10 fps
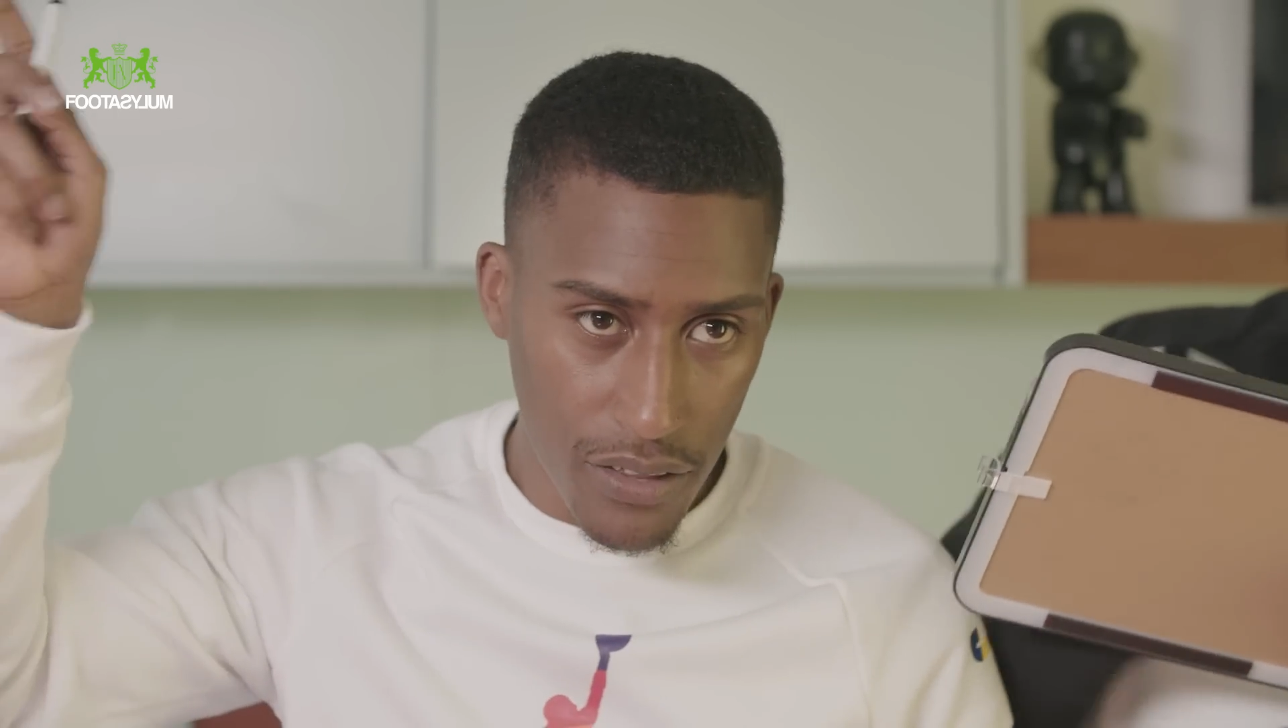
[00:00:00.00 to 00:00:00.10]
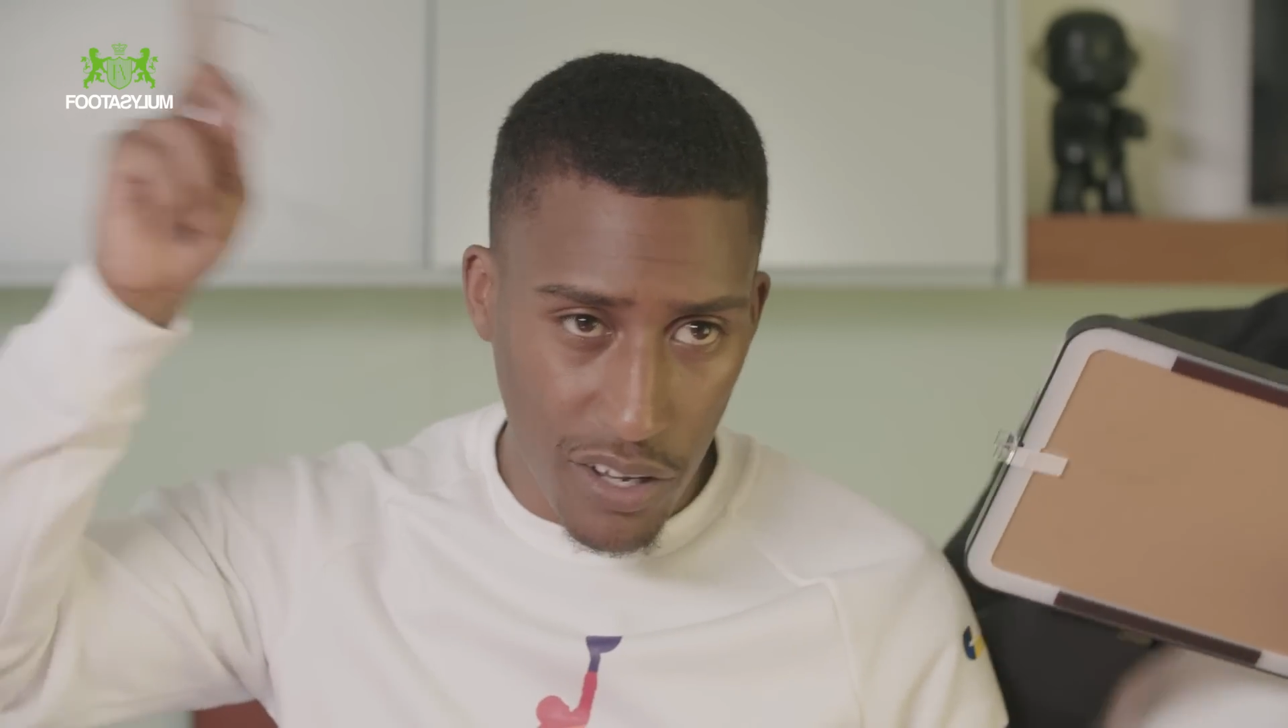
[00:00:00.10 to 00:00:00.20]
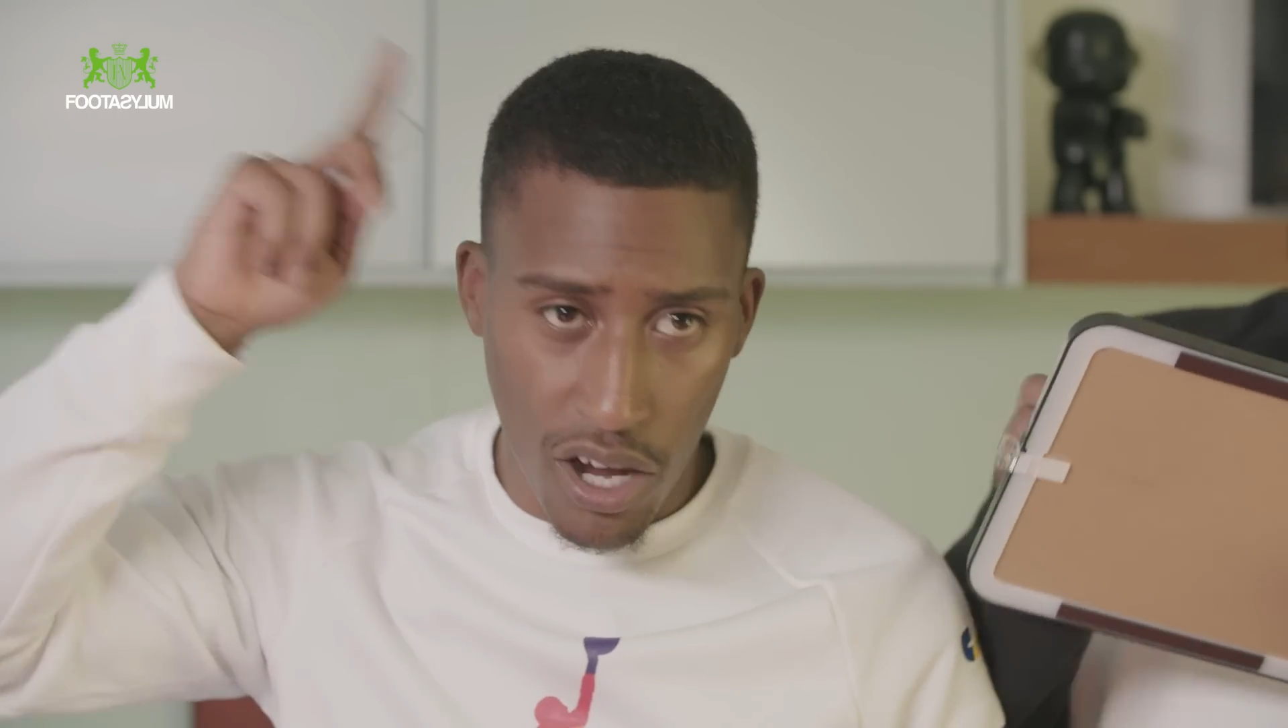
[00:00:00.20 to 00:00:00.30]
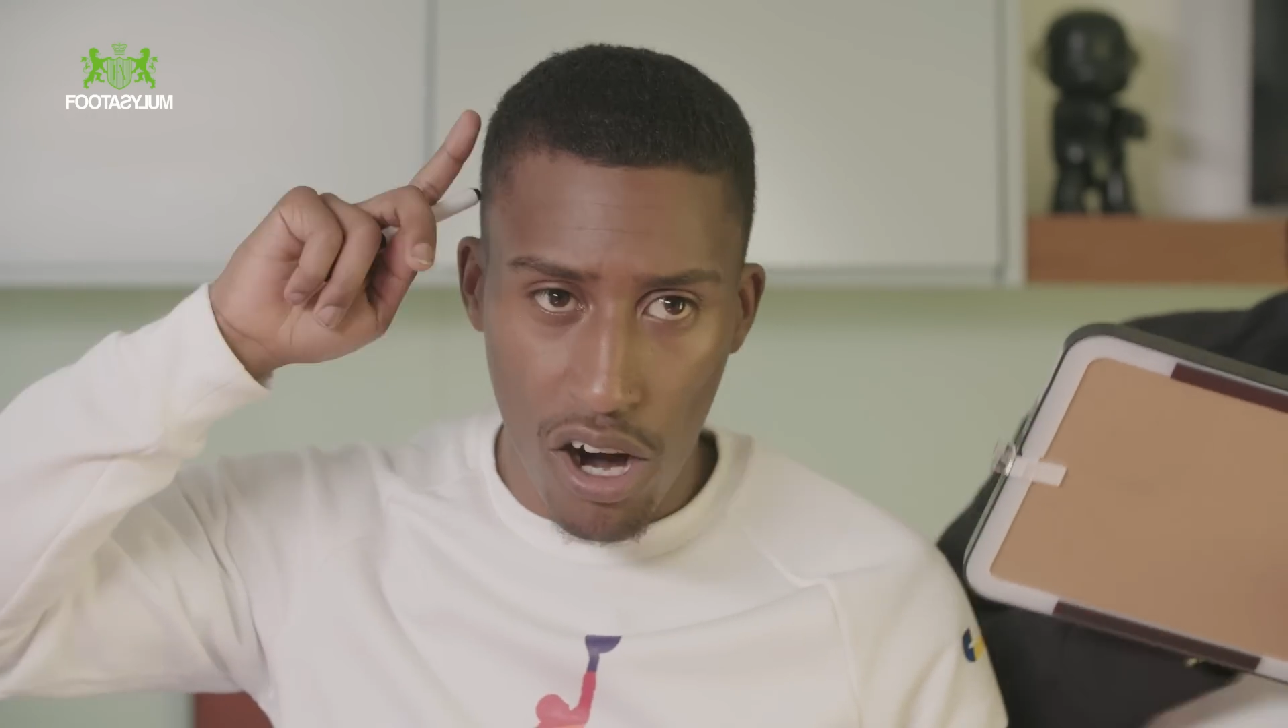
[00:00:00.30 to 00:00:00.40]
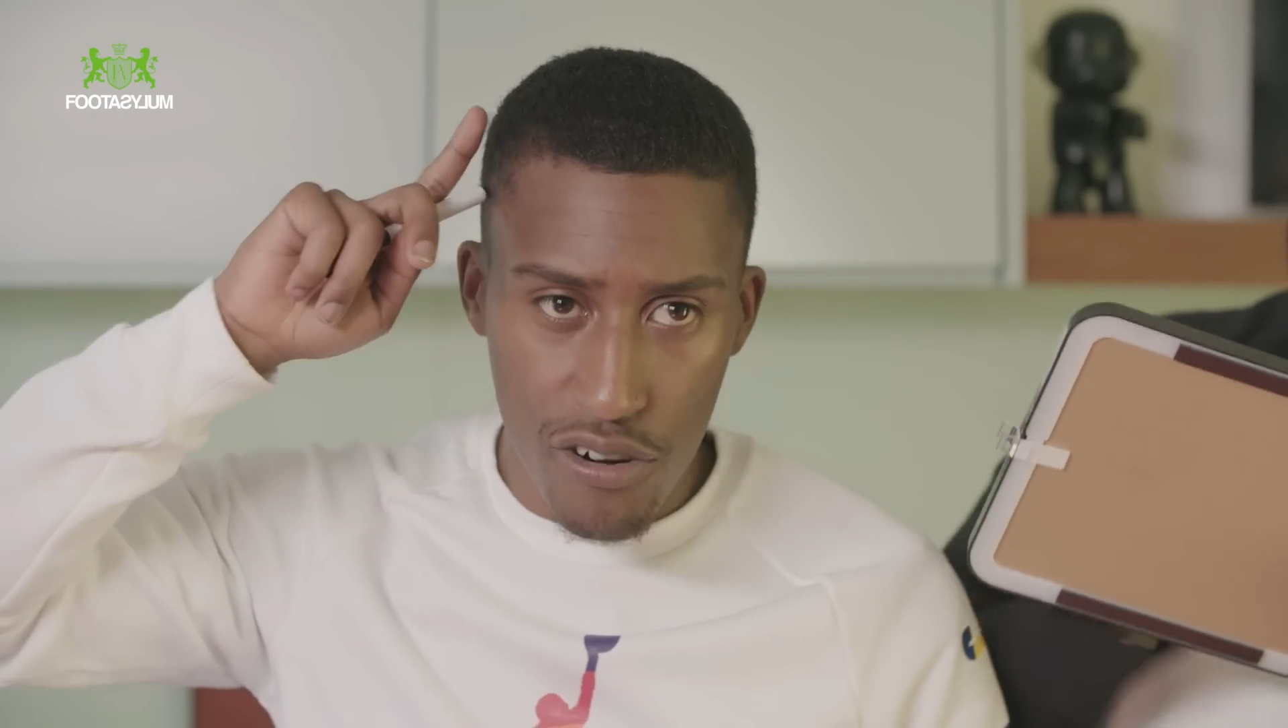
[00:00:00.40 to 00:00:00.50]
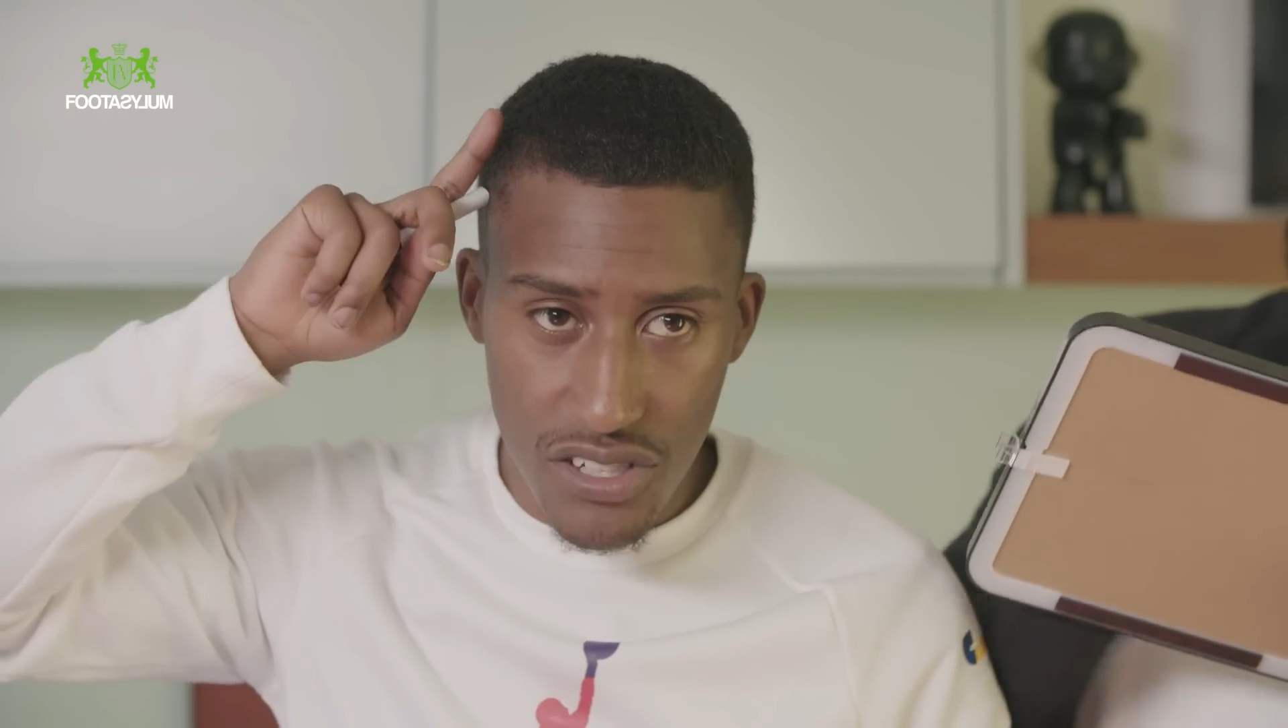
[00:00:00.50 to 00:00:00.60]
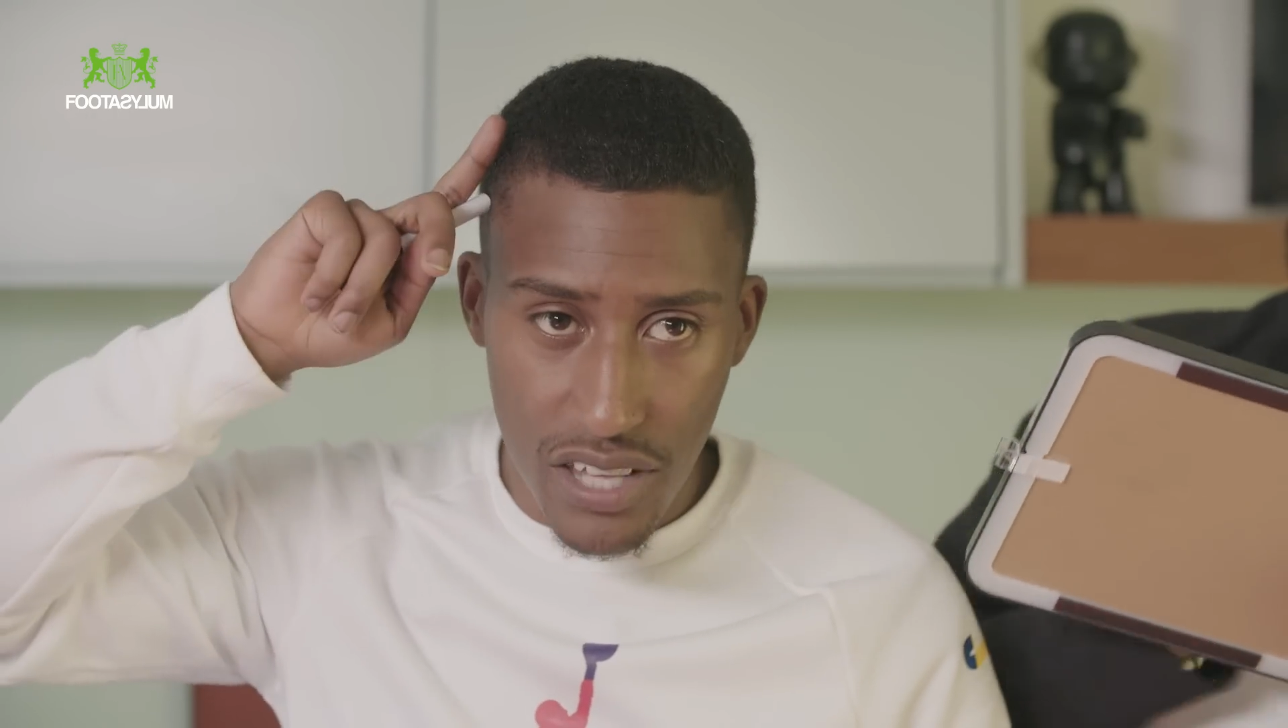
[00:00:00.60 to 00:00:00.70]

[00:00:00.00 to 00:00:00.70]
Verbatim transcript: The car is